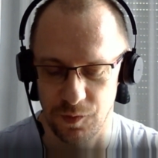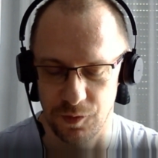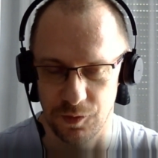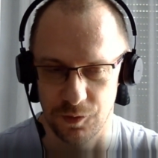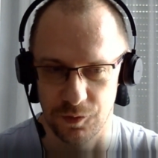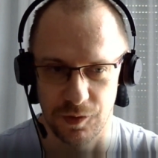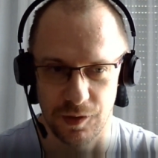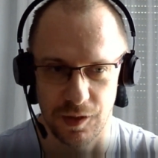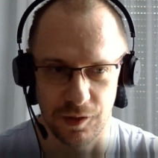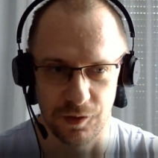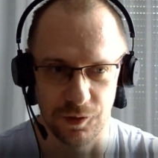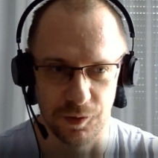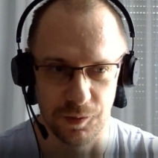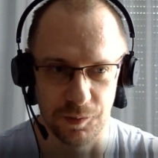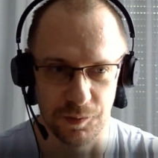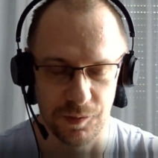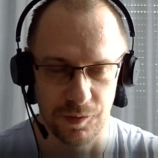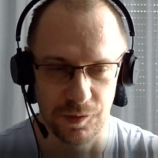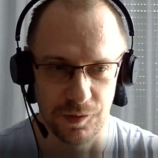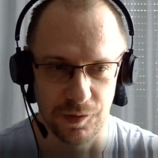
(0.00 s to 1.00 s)
know, now
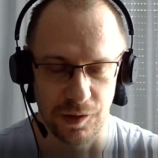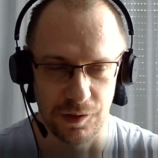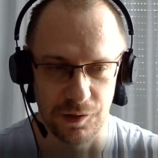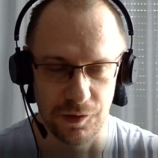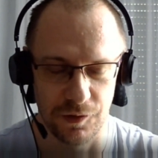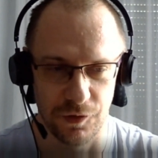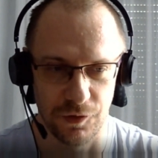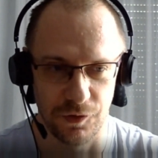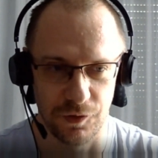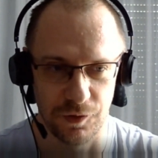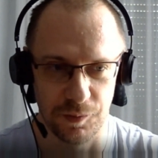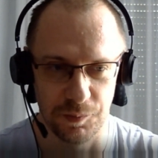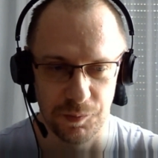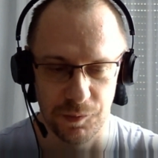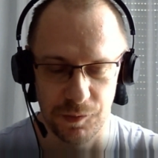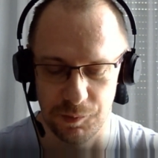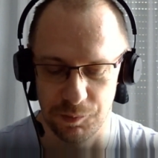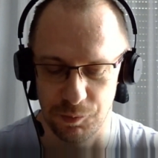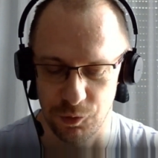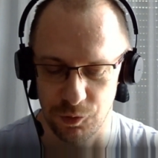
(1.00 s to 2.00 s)
it is
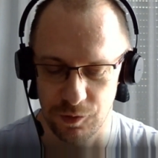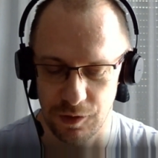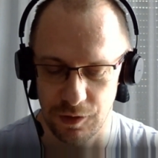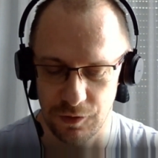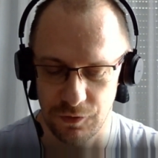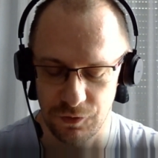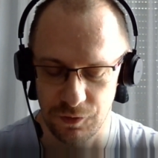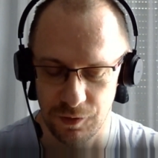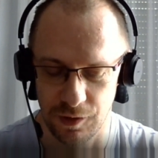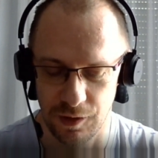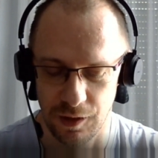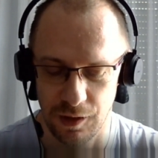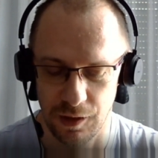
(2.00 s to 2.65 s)
in progress.